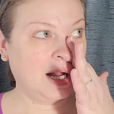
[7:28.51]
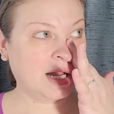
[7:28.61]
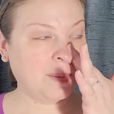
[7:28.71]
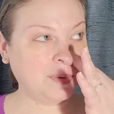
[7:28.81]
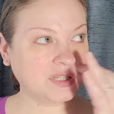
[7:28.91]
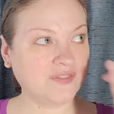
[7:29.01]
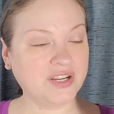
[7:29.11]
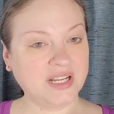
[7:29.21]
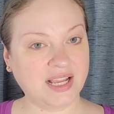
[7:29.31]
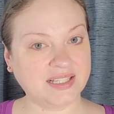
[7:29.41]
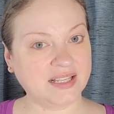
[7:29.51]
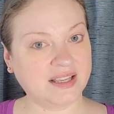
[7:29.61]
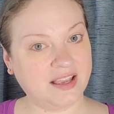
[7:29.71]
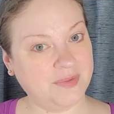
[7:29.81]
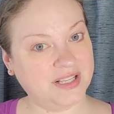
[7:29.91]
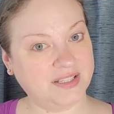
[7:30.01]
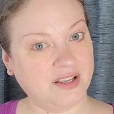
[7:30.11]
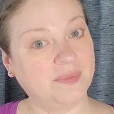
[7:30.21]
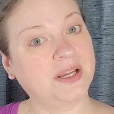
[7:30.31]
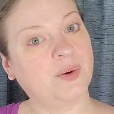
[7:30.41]
a couple different nights it gave me
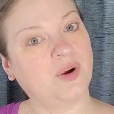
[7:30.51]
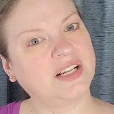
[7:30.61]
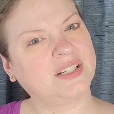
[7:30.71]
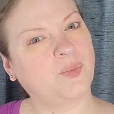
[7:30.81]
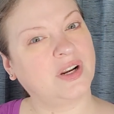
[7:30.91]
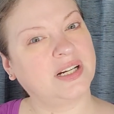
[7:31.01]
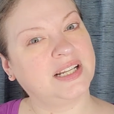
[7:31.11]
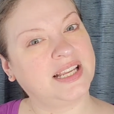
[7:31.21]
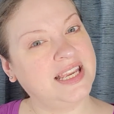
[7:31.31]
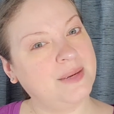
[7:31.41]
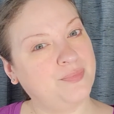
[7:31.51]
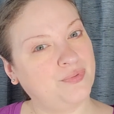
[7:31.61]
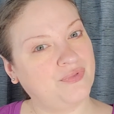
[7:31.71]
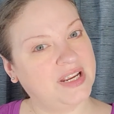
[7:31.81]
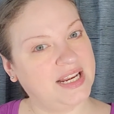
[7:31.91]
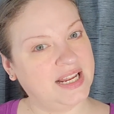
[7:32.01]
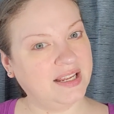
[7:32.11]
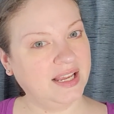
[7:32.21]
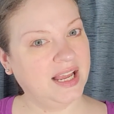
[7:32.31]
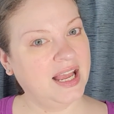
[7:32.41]
insomnia where I wanted to keep
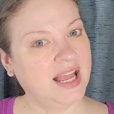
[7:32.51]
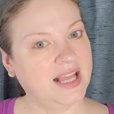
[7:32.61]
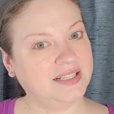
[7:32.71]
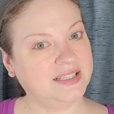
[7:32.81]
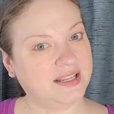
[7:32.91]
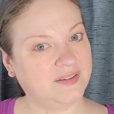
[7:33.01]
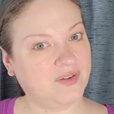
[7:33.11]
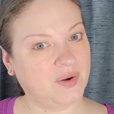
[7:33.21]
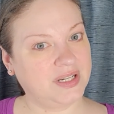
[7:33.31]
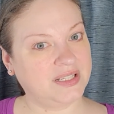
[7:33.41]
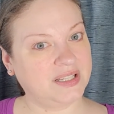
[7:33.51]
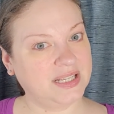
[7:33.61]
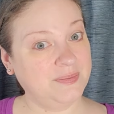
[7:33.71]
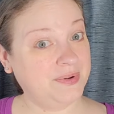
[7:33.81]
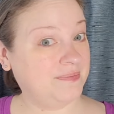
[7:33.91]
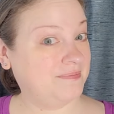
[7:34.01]
reading instead of going to sleep.